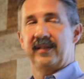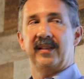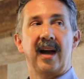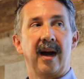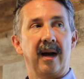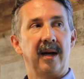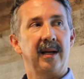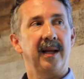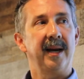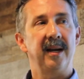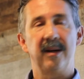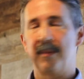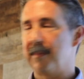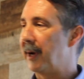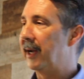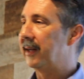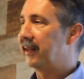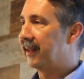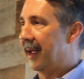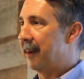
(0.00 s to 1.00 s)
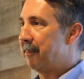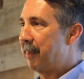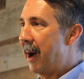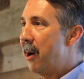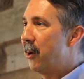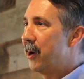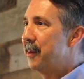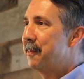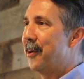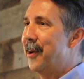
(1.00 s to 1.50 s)
or cigar lighter, but that
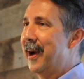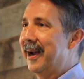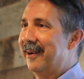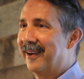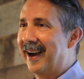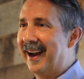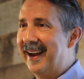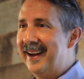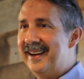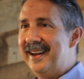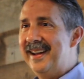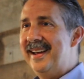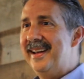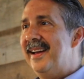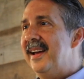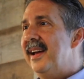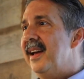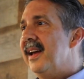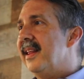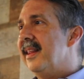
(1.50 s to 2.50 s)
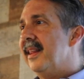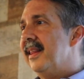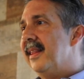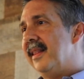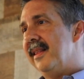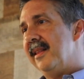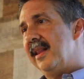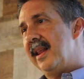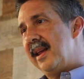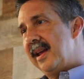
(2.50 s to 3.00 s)
PowerPoint, right?
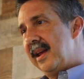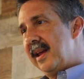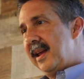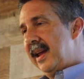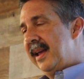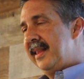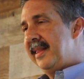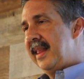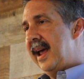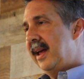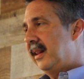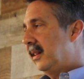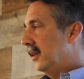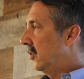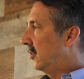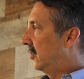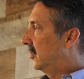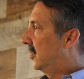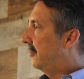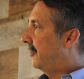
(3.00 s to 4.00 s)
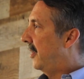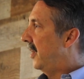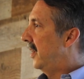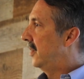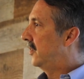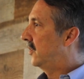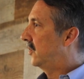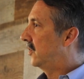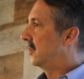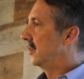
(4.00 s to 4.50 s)
in that little
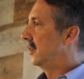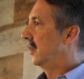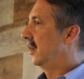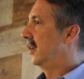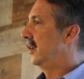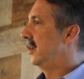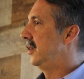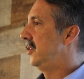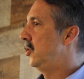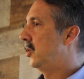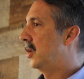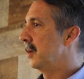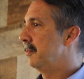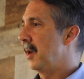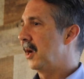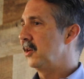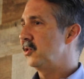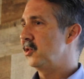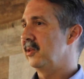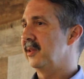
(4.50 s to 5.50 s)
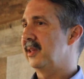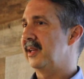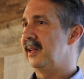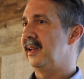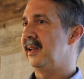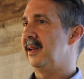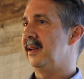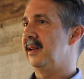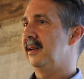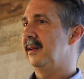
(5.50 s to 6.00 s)
device, you can measure
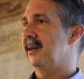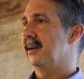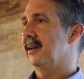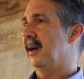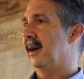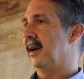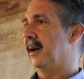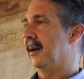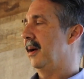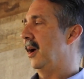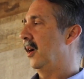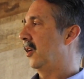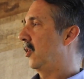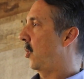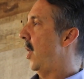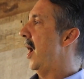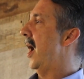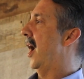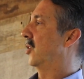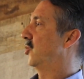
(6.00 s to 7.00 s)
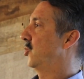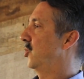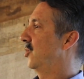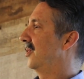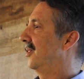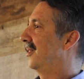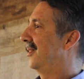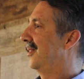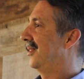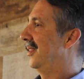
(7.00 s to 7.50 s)
the uh, a crash.
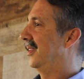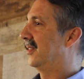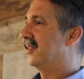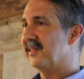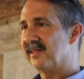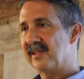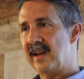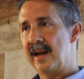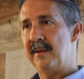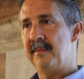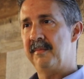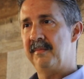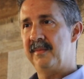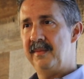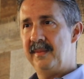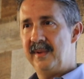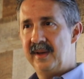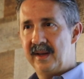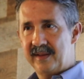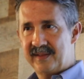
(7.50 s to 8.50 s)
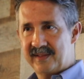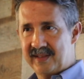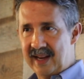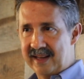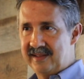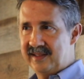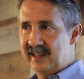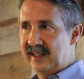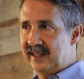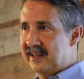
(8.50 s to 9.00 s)
It's the same
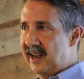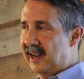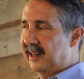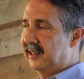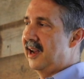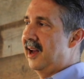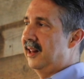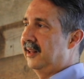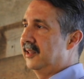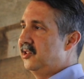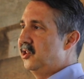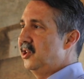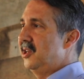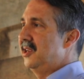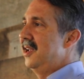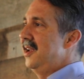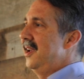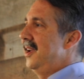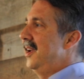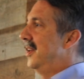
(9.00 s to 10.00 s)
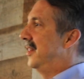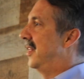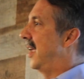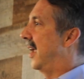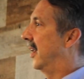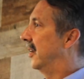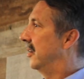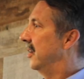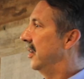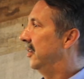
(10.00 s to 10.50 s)
sensing technology
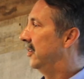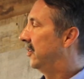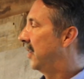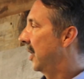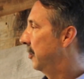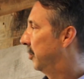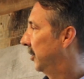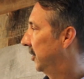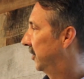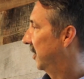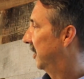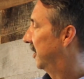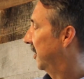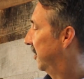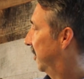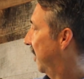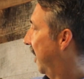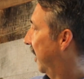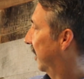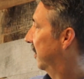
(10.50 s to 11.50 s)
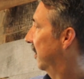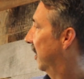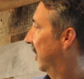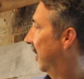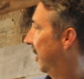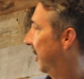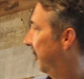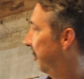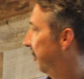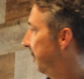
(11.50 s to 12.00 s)
that is able to detect
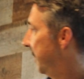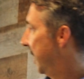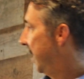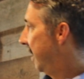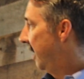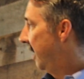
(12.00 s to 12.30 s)
um,